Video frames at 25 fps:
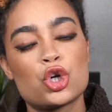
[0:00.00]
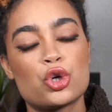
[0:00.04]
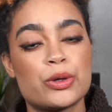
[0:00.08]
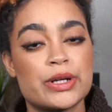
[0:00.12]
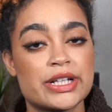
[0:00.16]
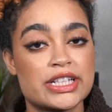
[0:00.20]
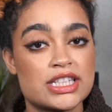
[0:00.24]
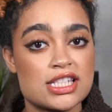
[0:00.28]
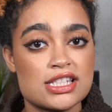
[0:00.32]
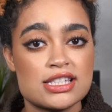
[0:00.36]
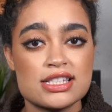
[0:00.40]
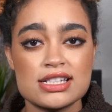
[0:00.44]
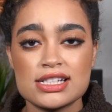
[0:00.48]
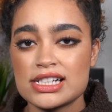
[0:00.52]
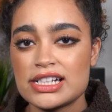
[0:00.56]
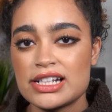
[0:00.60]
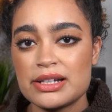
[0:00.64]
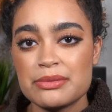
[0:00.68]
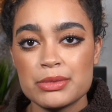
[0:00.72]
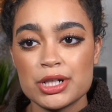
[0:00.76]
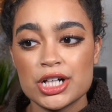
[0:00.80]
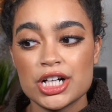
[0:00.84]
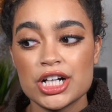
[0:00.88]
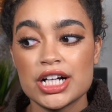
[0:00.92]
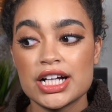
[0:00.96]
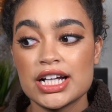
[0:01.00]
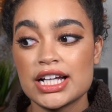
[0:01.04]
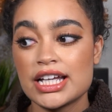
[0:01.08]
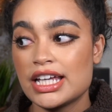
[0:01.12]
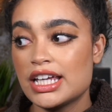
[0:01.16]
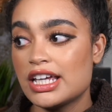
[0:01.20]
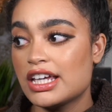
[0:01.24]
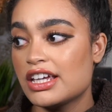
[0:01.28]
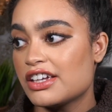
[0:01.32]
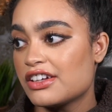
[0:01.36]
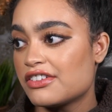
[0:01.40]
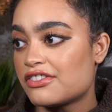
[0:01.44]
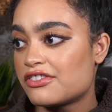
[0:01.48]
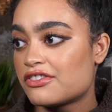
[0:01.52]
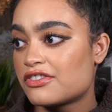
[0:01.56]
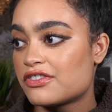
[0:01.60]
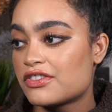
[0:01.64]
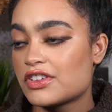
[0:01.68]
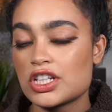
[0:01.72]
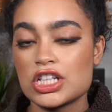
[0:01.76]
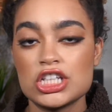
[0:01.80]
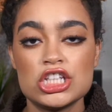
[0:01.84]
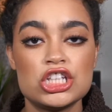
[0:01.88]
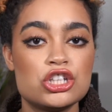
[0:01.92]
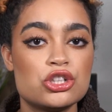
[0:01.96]
Quick disclaimer, if
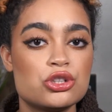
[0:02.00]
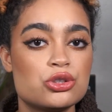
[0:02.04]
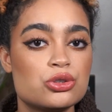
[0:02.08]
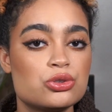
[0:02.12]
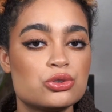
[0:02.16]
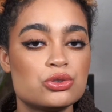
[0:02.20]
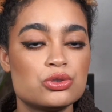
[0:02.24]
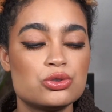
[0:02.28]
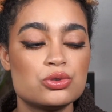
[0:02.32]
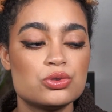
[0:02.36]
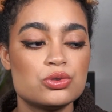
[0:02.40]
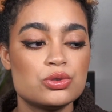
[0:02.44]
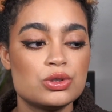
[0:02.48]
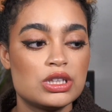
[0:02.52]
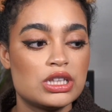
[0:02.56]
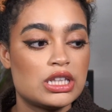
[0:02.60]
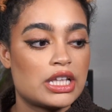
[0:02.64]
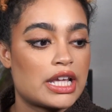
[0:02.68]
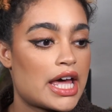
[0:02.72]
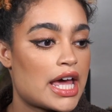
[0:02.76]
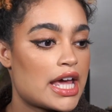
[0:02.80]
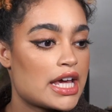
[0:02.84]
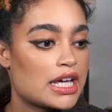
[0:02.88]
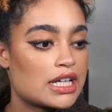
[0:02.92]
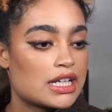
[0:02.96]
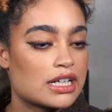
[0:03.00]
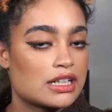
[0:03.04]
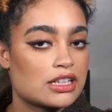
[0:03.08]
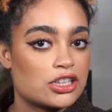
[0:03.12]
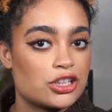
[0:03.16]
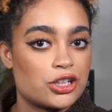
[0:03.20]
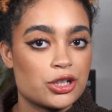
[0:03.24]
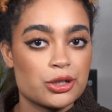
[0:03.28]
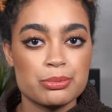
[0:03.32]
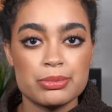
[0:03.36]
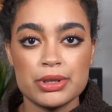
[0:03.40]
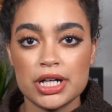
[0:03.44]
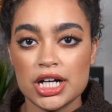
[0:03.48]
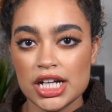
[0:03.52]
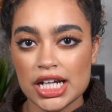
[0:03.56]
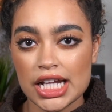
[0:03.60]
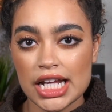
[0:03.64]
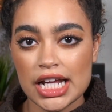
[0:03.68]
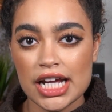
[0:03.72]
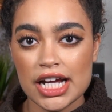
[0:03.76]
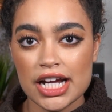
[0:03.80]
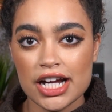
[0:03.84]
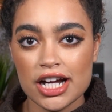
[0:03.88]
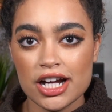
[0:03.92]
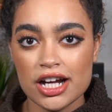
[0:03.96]
you like your body
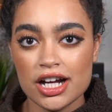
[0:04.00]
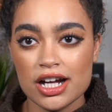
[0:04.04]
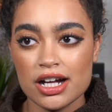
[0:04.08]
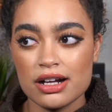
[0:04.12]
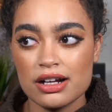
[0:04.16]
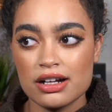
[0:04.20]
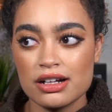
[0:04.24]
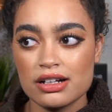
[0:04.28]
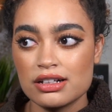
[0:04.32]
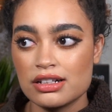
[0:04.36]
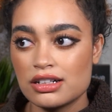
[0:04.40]
hair,